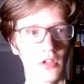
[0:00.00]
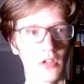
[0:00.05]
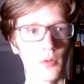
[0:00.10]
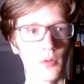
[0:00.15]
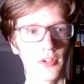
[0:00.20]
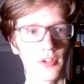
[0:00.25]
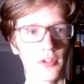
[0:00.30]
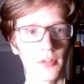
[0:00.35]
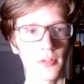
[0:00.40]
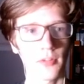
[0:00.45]
Oh,
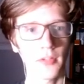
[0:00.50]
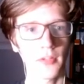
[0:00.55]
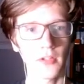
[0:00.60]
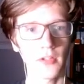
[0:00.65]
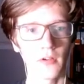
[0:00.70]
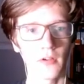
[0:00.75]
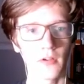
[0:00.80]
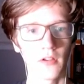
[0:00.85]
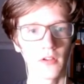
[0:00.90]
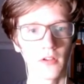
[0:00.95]
what's up
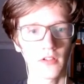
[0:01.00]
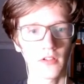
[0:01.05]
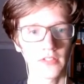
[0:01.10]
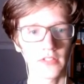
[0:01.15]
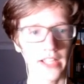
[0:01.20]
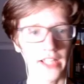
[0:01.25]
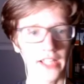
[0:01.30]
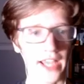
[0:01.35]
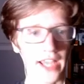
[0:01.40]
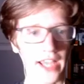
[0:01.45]
here?
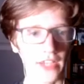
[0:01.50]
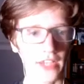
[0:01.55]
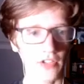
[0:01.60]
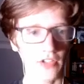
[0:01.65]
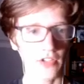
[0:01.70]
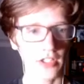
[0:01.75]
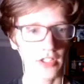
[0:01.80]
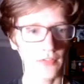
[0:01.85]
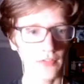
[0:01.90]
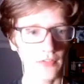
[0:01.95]
Did I
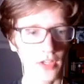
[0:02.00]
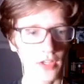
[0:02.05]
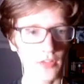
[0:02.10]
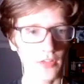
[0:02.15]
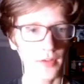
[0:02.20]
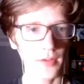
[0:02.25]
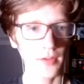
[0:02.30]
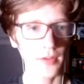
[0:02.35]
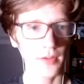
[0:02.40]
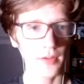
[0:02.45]
accidentally find the
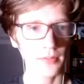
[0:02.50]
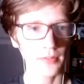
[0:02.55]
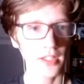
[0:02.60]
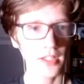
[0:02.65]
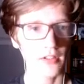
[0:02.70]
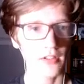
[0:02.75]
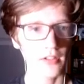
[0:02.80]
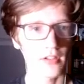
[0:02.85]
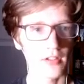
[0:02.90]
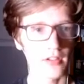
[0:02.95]
right
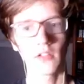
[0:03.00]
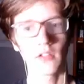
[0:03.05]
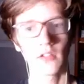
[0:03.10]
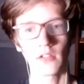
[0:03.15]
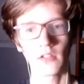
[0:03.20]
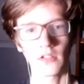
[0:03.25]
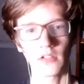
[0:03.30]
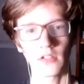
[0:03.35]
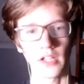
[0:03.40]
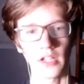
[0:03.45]
place?
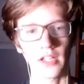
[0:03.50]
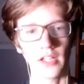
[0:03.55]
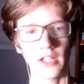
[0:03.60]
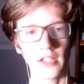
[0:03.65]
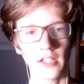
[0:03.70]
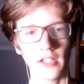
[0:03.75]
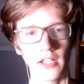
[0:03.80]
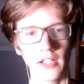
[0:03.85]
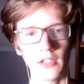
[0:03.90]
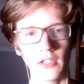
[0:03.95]
Can I
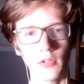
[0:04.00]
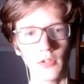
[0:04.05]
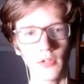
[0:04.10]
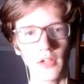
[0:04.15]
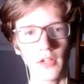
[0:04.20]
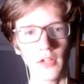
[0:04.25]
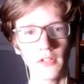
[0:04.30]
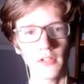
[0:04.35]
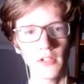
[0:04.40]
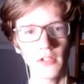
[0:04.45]
go
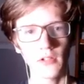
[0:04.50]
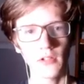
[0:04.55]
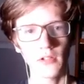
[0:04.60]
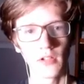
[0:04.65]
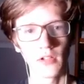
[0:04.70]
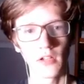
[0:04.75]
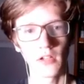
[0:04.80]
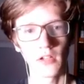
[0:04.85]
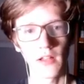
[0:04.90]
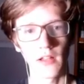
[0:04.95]
down here?
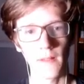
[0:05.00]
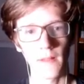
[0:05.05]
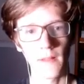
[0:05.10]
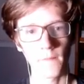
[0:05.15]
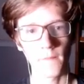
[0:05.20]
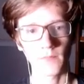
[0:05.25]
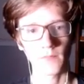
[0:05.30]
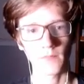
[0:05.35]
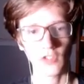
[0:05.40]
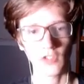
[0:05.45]

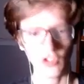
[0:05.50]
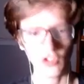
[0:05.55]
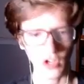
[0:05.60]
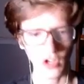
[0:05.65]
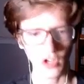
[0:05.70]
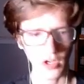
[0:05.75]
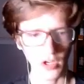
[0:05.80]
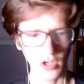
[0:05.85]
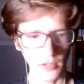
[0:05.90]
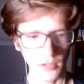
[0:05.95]

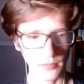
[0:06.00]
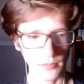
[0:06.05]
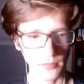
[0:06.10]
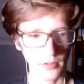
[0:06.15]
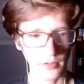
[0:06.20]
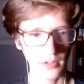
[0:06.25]
Jump!